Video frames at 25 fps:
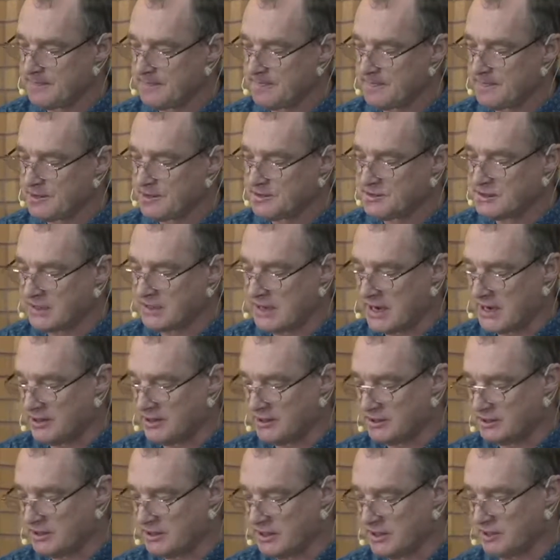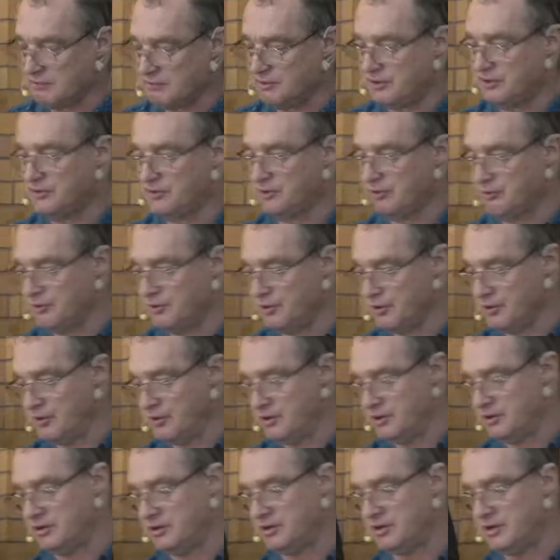to gather together with your
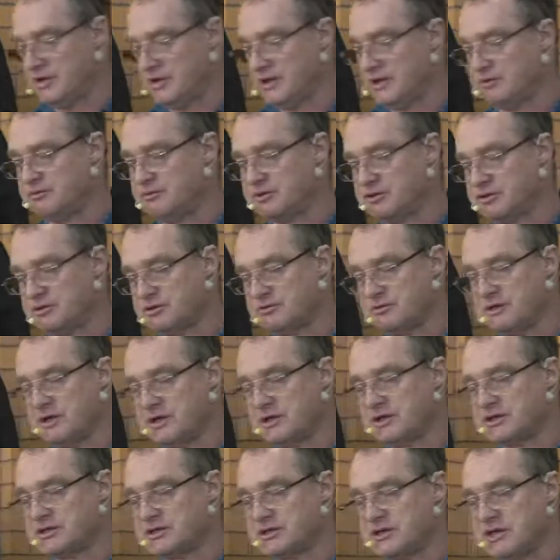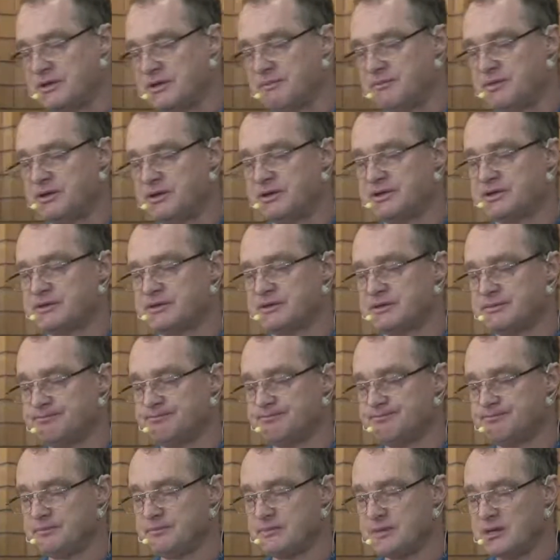word in the language that we understand best,
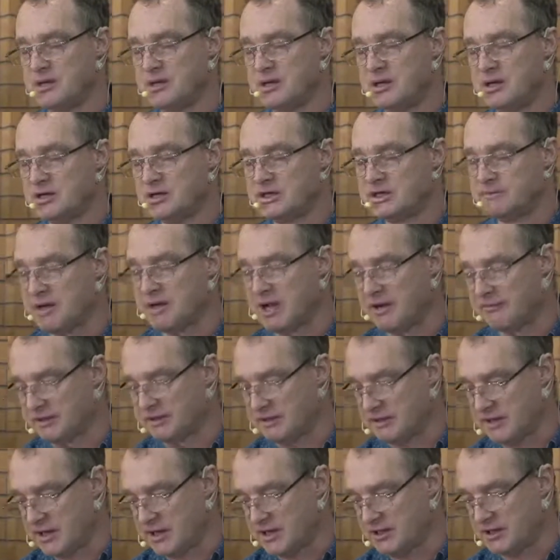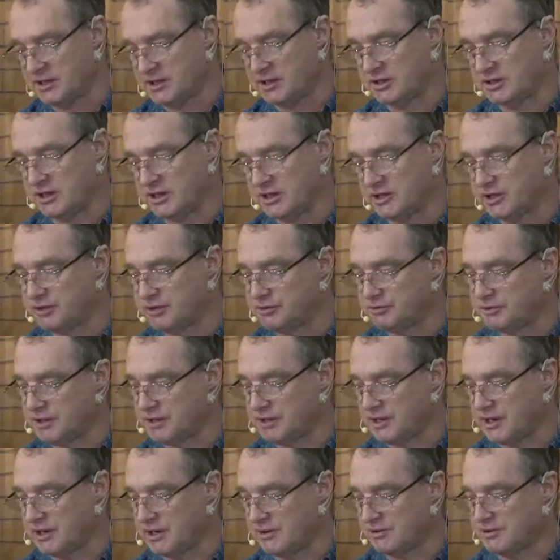to be able to gather together to
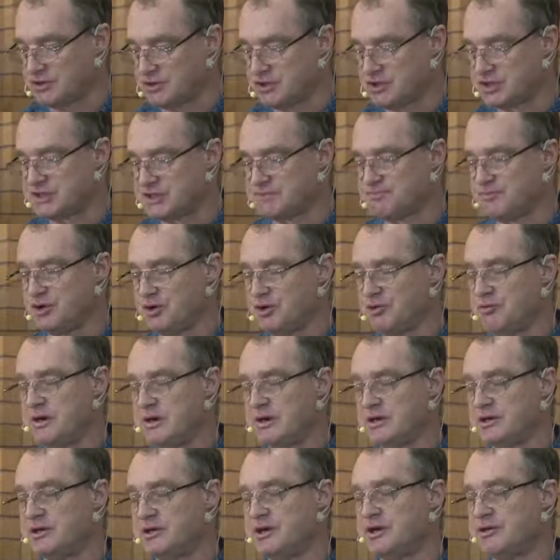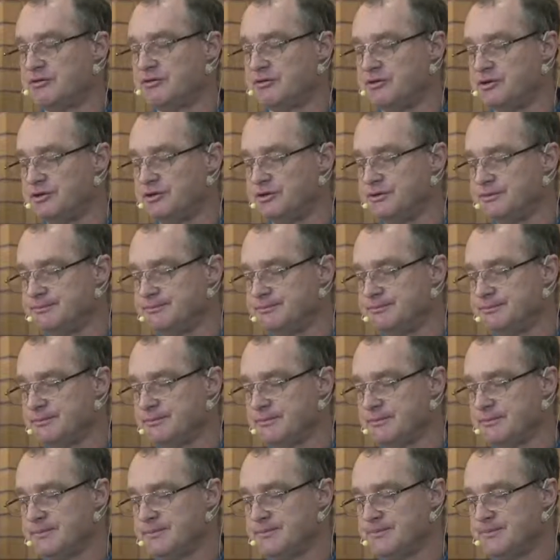encourage and spur one another on,
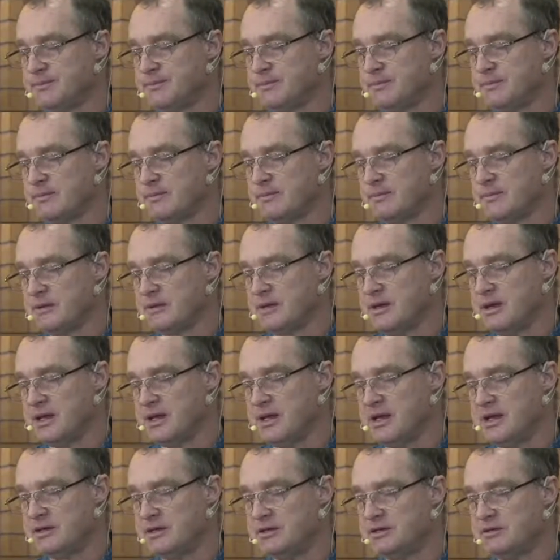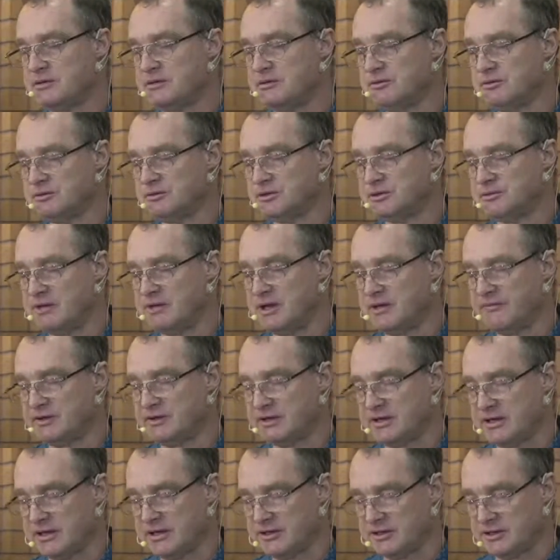and, Lord, to be able to
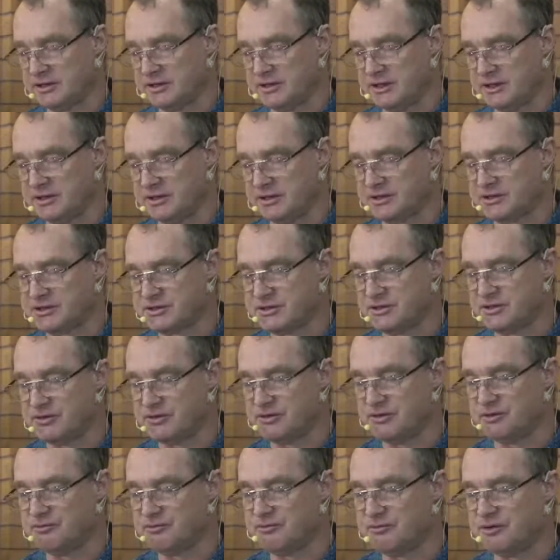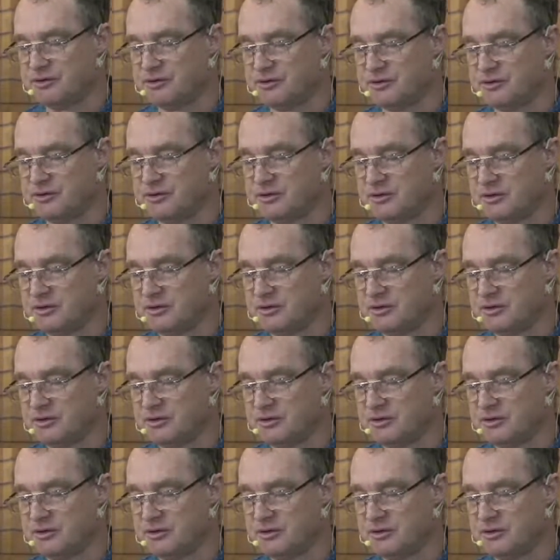gather together so that your word